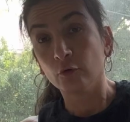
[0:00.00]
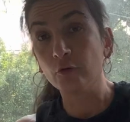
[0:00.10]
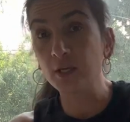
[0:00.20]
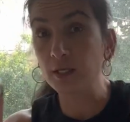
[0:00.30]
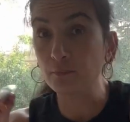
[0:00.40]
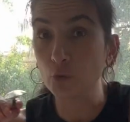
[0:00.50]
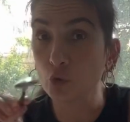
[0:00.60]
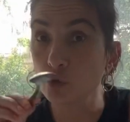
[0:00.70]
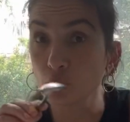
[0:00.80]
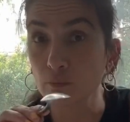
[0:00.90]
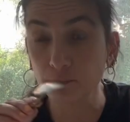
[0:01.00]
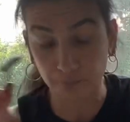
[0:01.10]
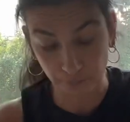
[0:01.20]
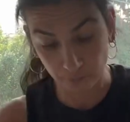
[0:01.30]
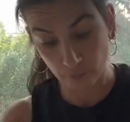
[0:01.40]
Freaking you.
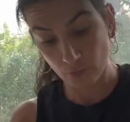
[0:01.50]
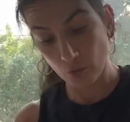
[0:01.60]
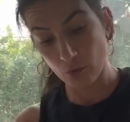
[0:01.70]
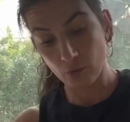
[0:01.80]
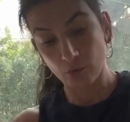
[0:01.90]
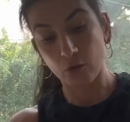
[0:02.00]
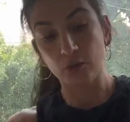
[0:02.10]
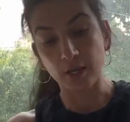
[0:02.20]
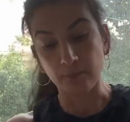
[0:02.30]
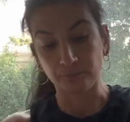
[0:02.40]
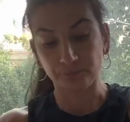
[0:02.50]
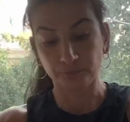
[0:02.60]
Hold on.